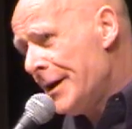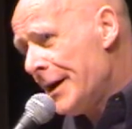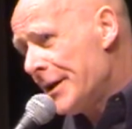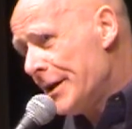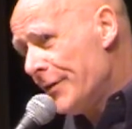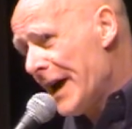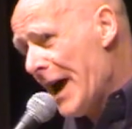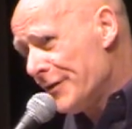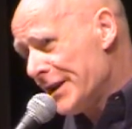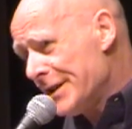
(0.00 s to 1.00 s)
And in giving
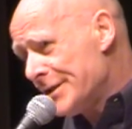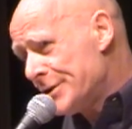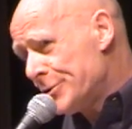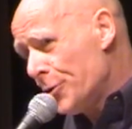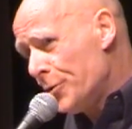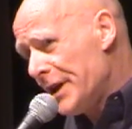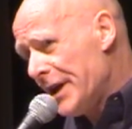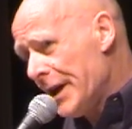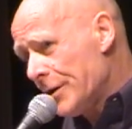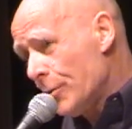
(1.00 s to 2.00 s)
evidence to the
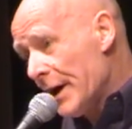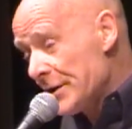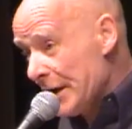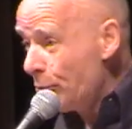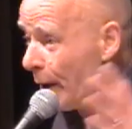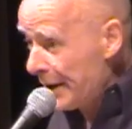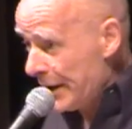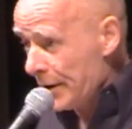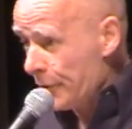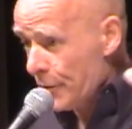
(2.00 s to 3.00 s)
inquest, in
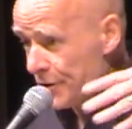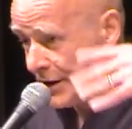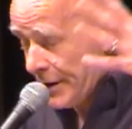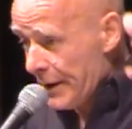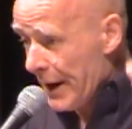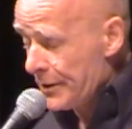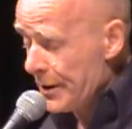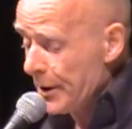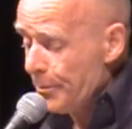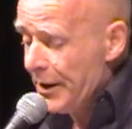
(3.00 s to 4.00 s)
writing, of course, he didn't
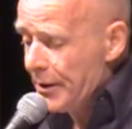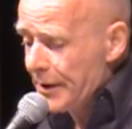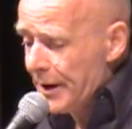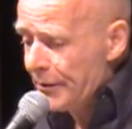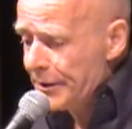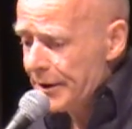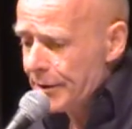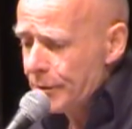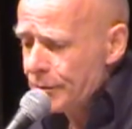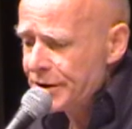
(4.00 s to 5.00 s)
actually appear, they never did
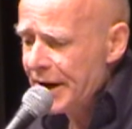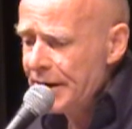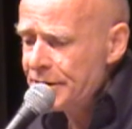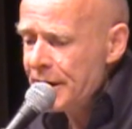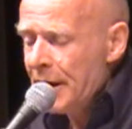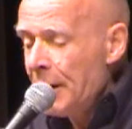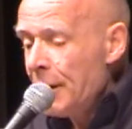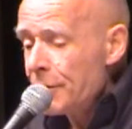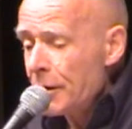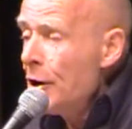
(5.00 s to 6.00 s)
in those days.
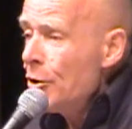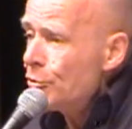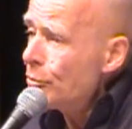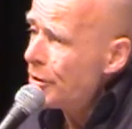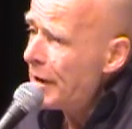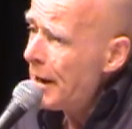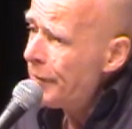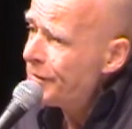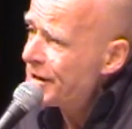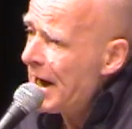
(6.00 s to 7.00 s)
Soldier
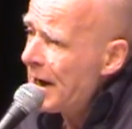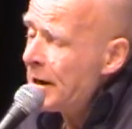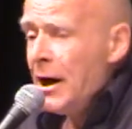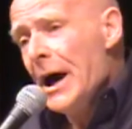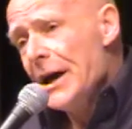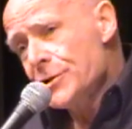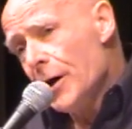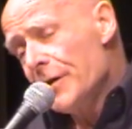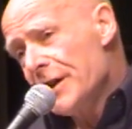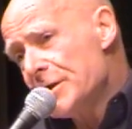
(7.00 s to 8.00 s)
F said, I
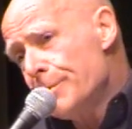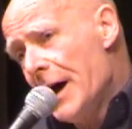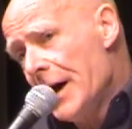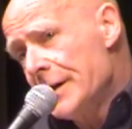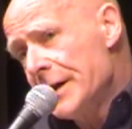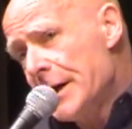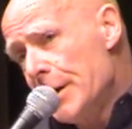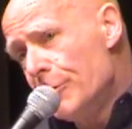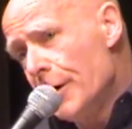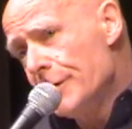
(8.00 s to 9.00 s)
saw this man, he
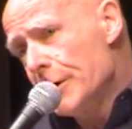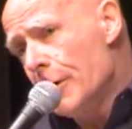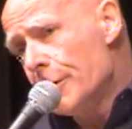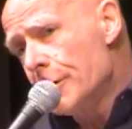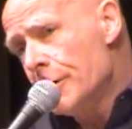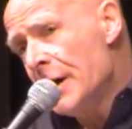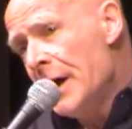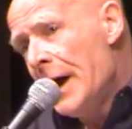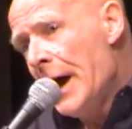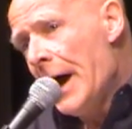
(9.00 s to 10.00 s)
came round the corner,
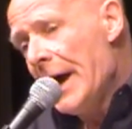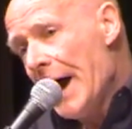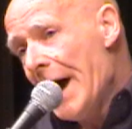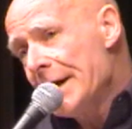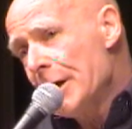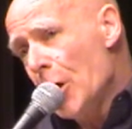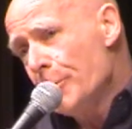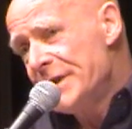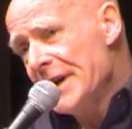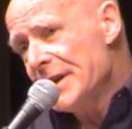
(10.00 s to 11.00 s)
he had an
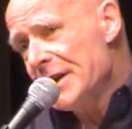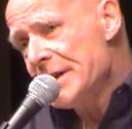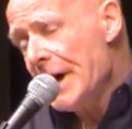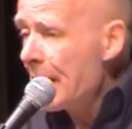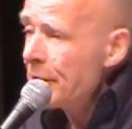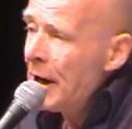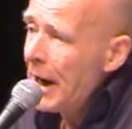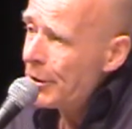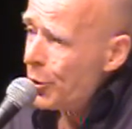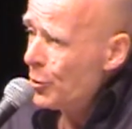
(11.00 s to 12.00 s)
object in his hand,
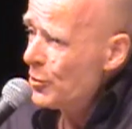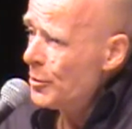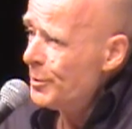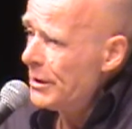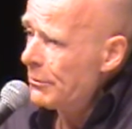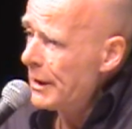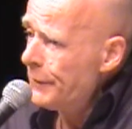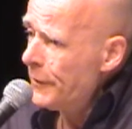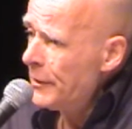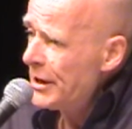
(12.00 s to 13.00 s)
I took it to be a
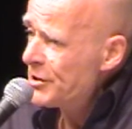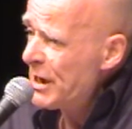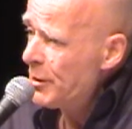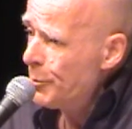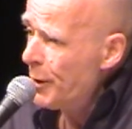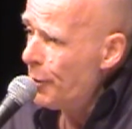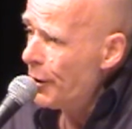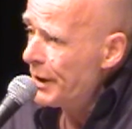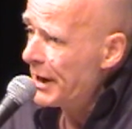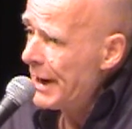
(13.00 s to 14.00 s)
rifle, he seemed to be
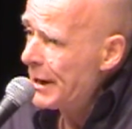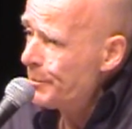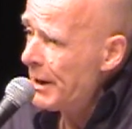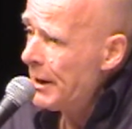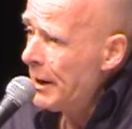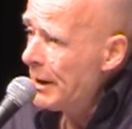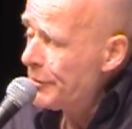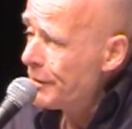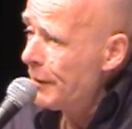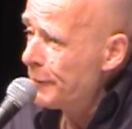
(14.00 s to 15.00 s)
pointing it at me, in
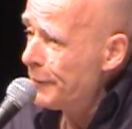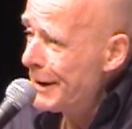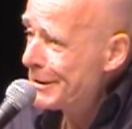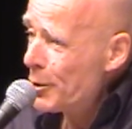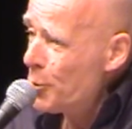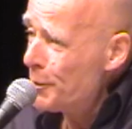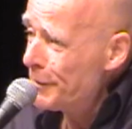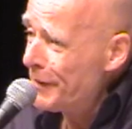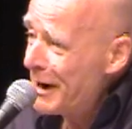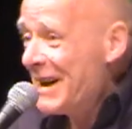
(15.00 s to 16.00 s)
self-defense I opened
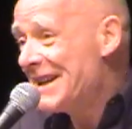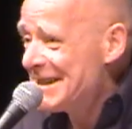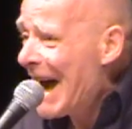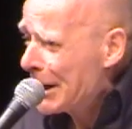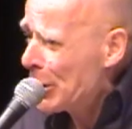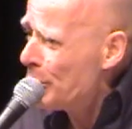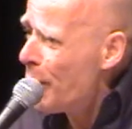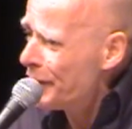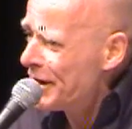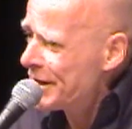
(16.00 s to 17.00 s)
fire. Exactly
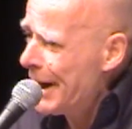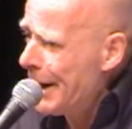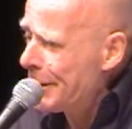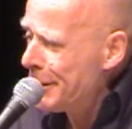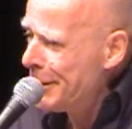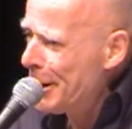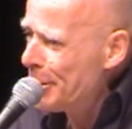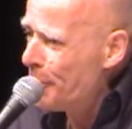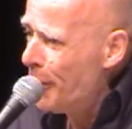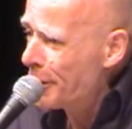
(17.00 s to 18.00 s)
what they said in
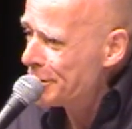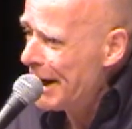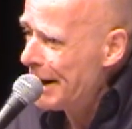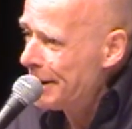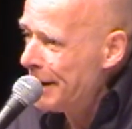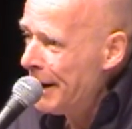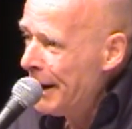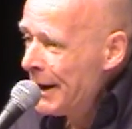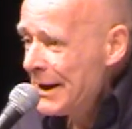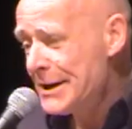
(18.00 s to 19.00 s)
the Bogside.
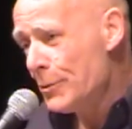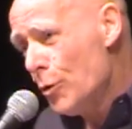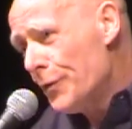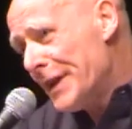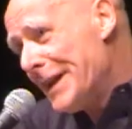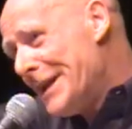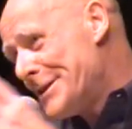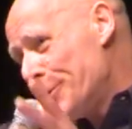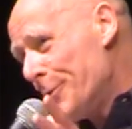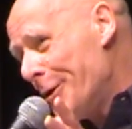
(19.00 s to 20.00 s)
He's saying one thing
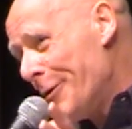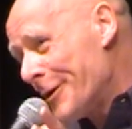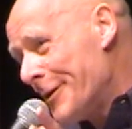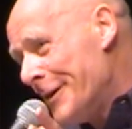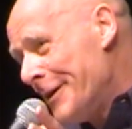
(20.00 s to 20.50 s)
leads to another.